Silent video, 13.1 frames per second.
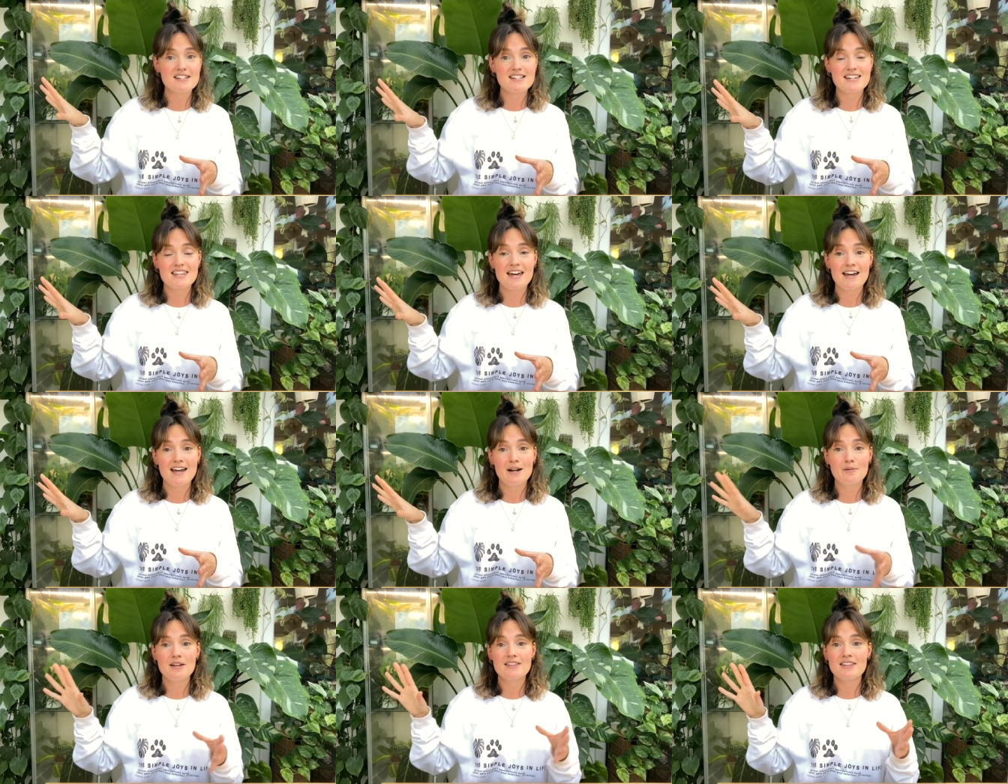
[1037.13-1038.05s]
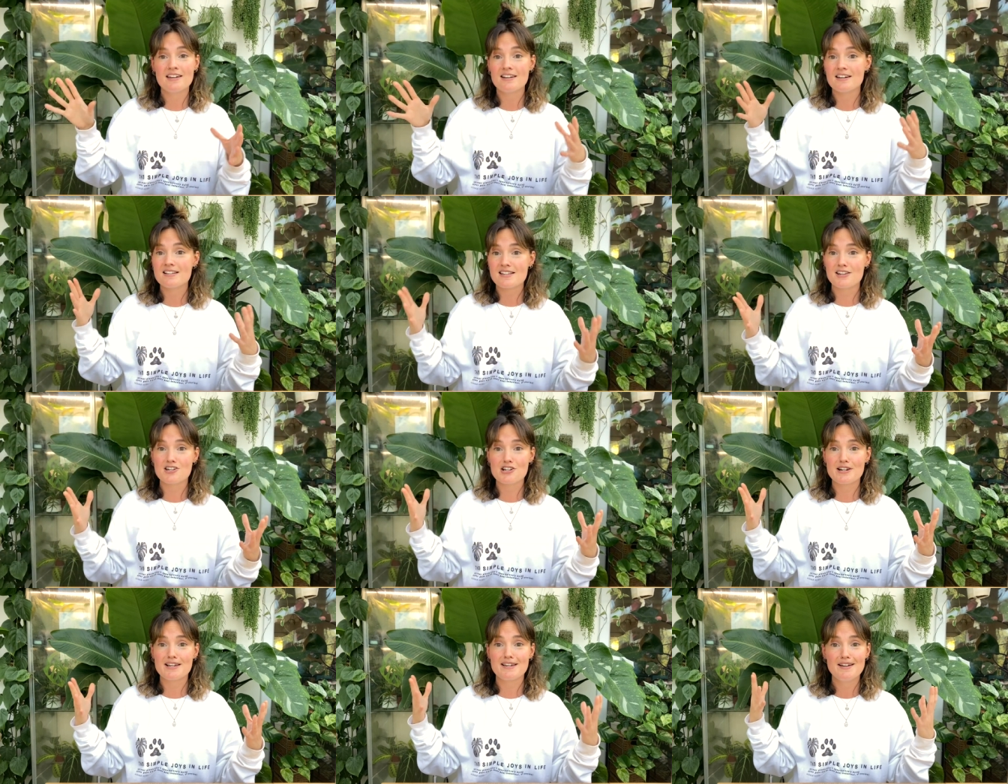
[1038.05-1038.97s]
to that area, then
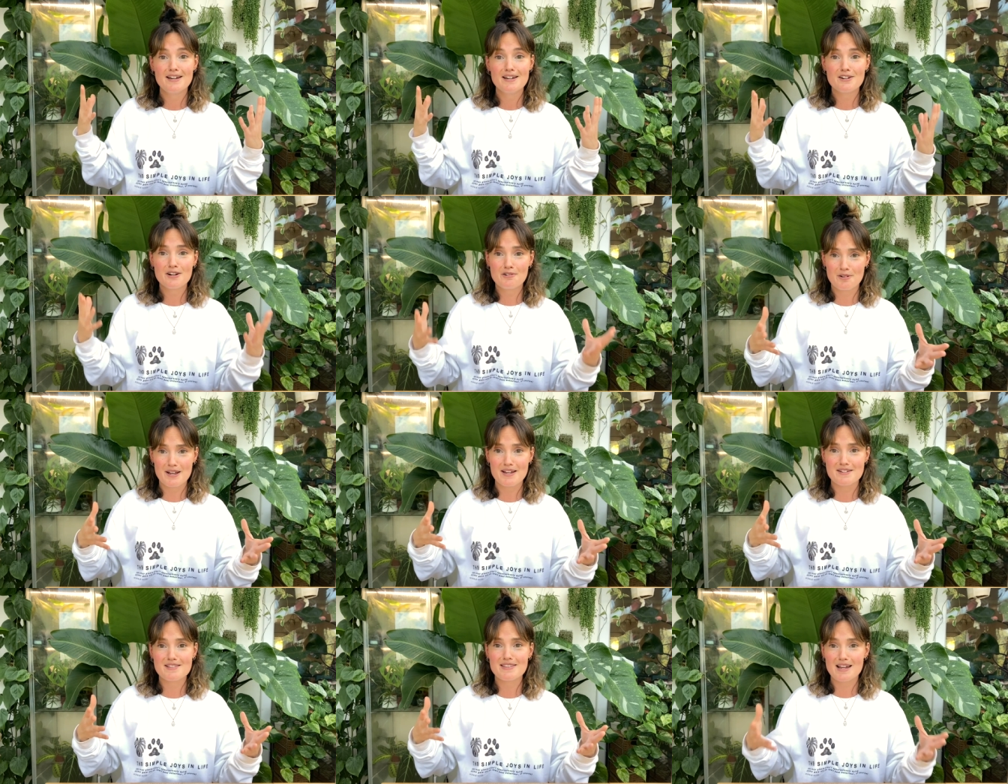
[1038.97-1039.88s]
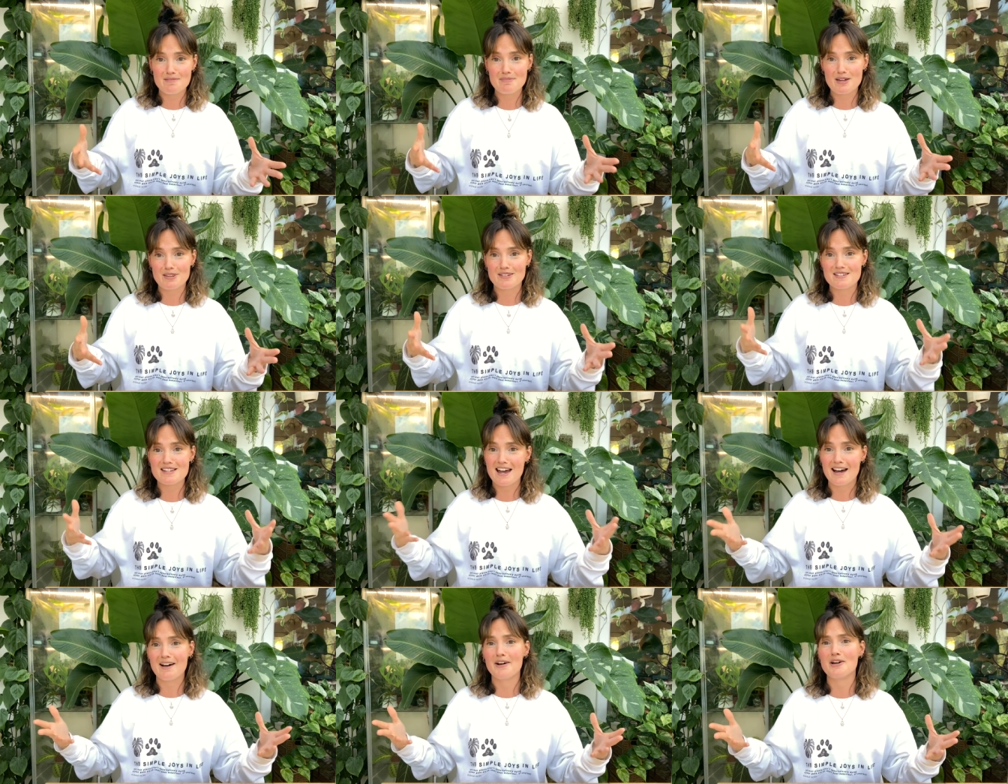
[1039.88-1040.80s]
essentially create that method
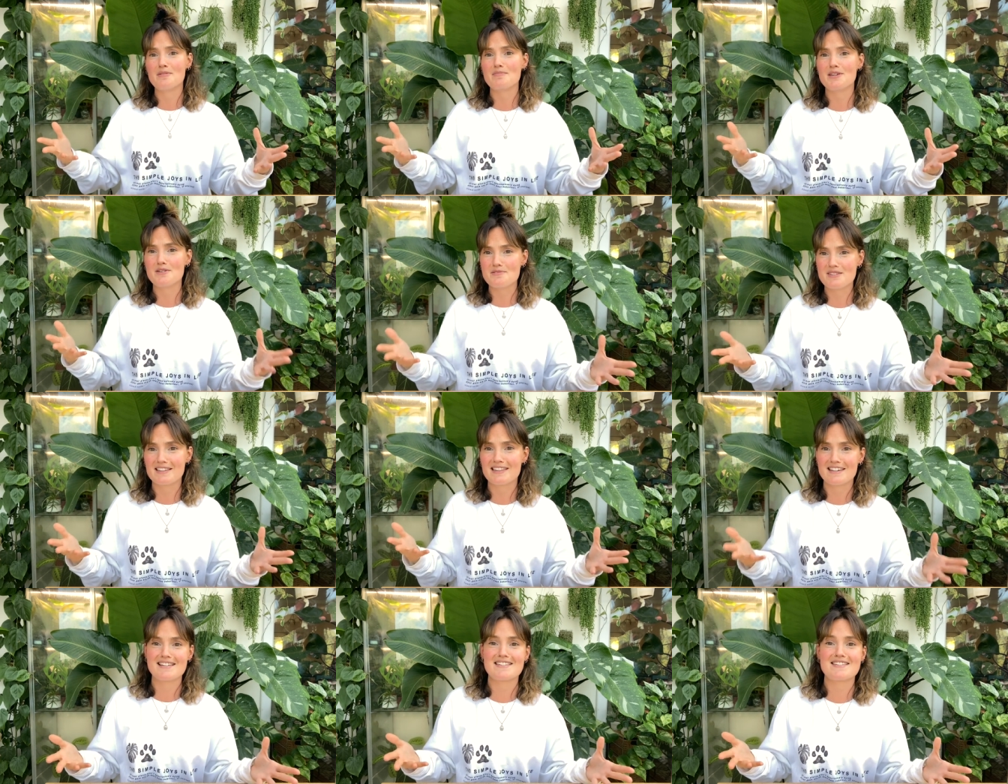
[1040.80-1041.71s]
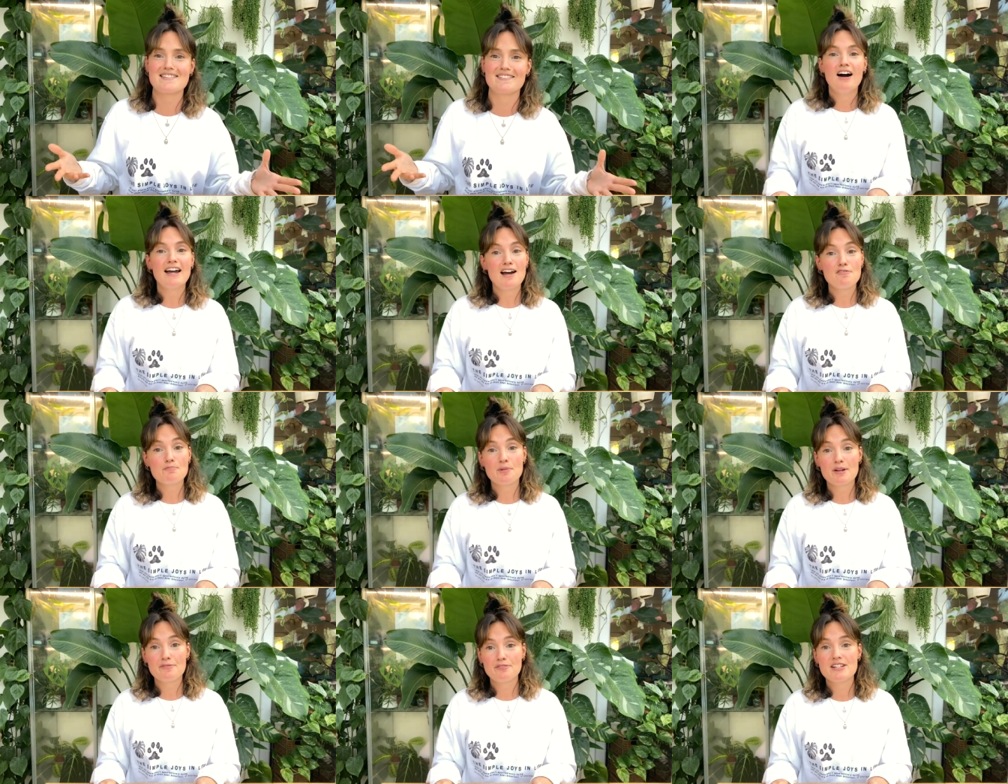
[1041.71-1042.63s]
at home using this. I have
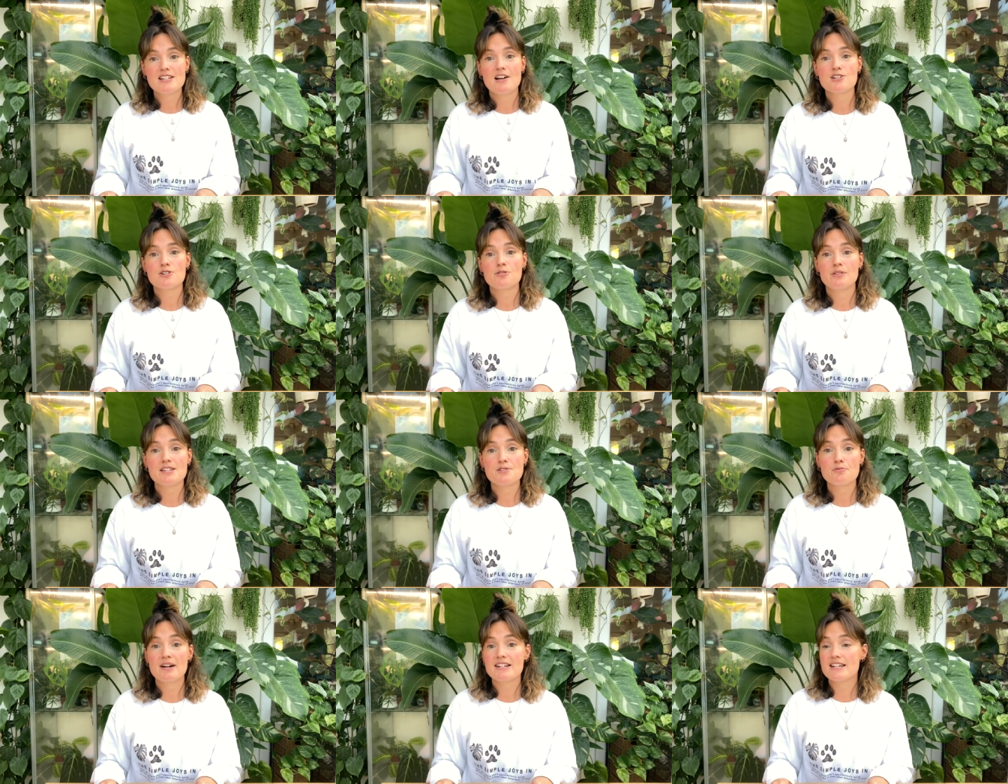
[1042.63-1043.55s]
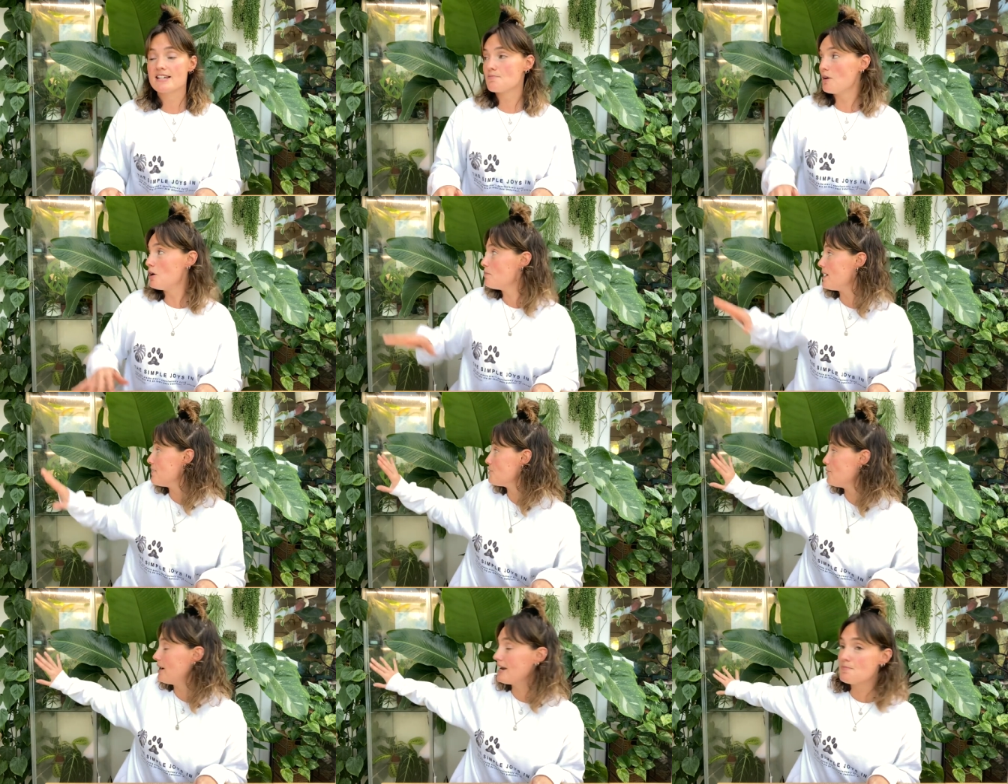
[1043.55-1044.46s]
briefly touched on this already as well, but if
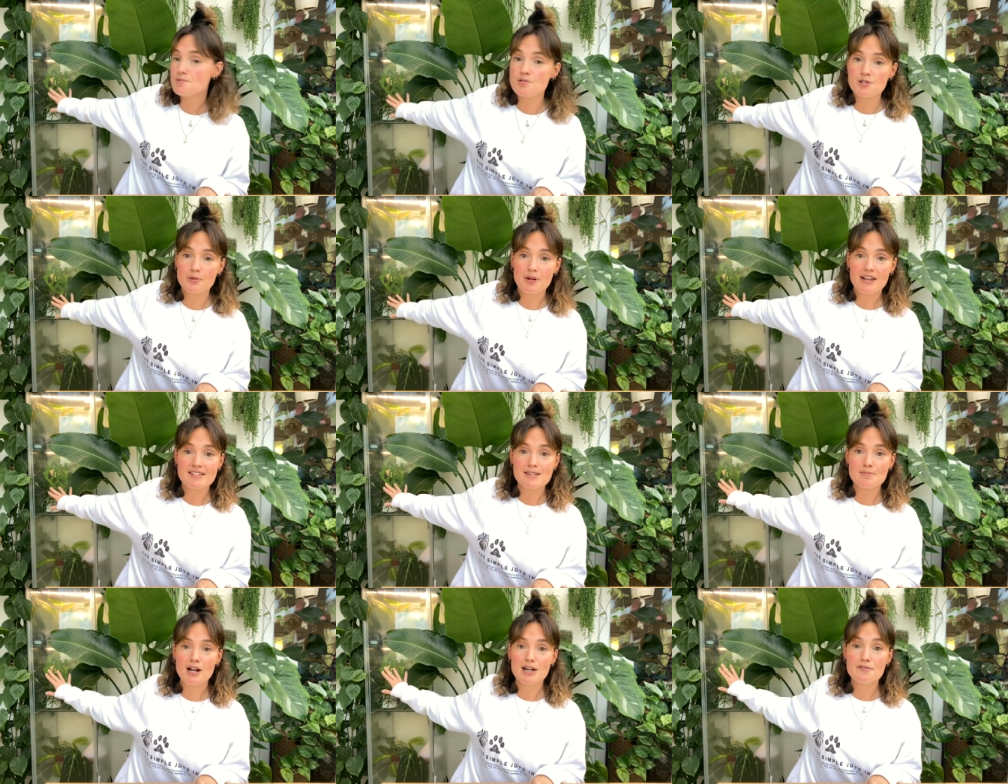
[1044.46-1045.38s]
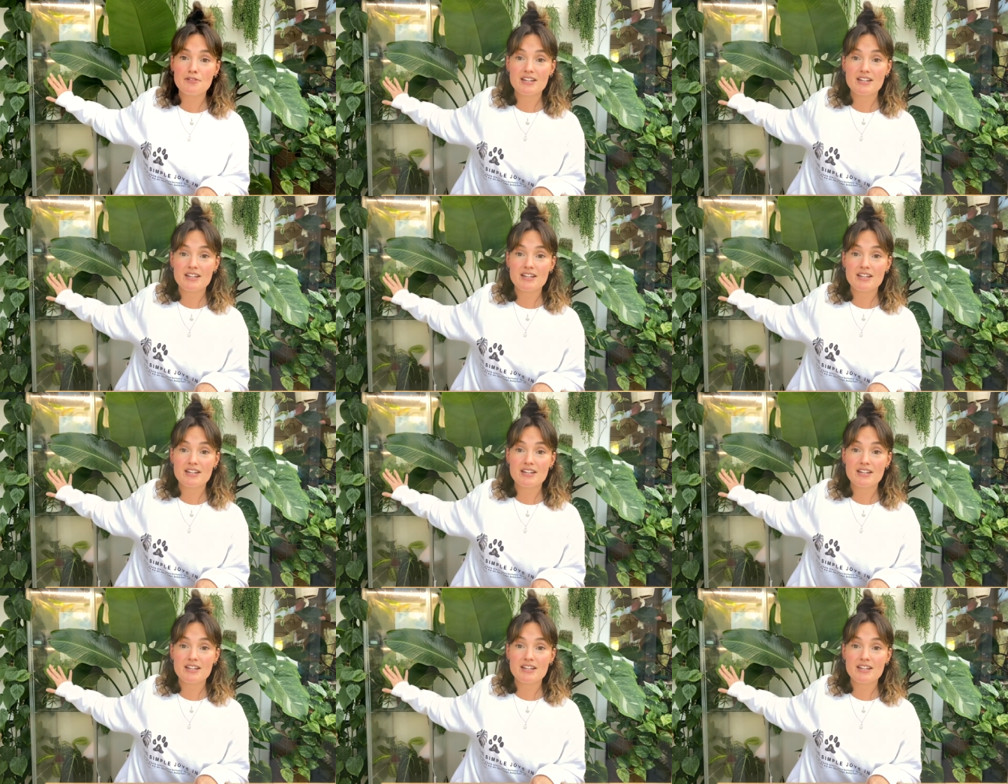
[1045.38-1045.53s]
you're able to create some kind of